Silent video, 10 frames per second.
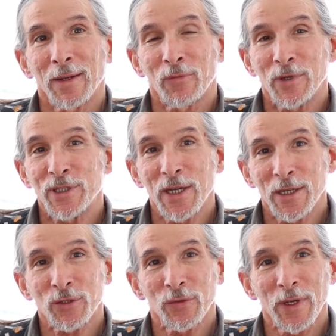if we
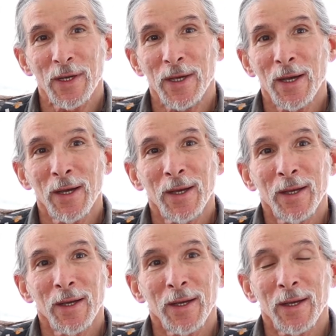see a tree,
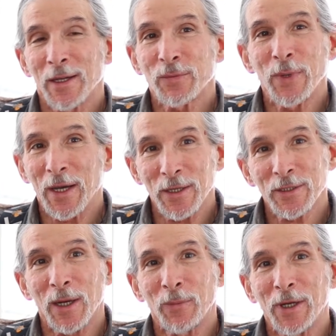it's because
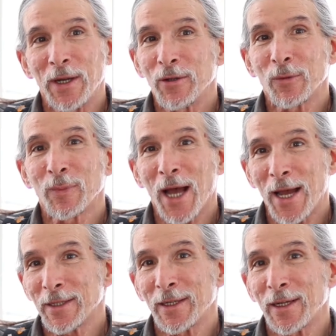someone either
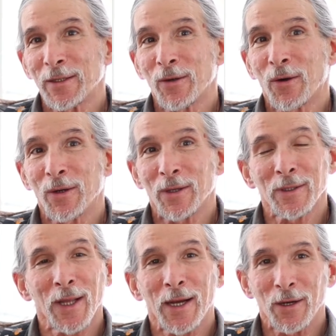planted it or
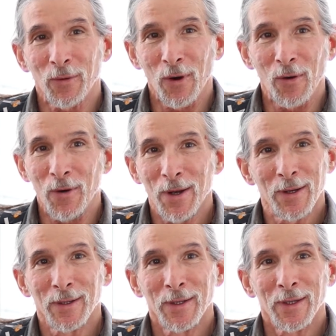let it grow.
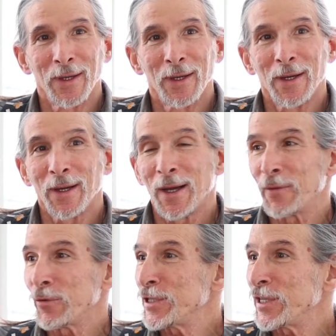
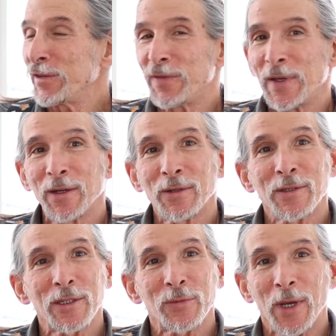If we see fields,
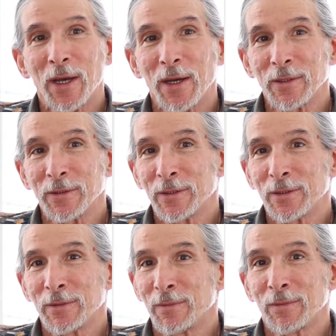it's
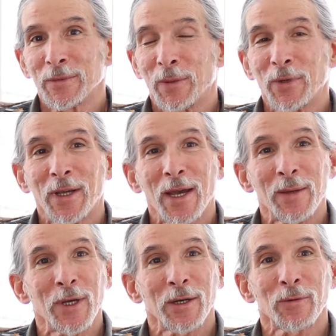because someone
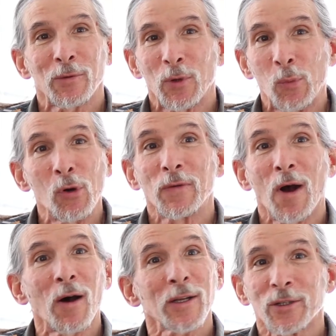came here and removed
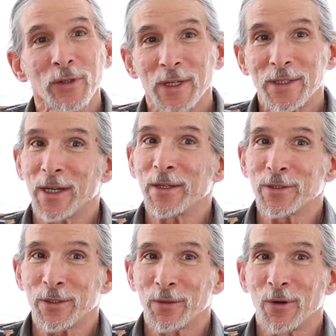all the trees that
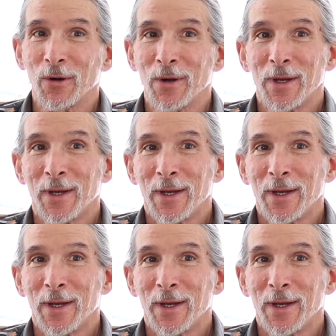used to grow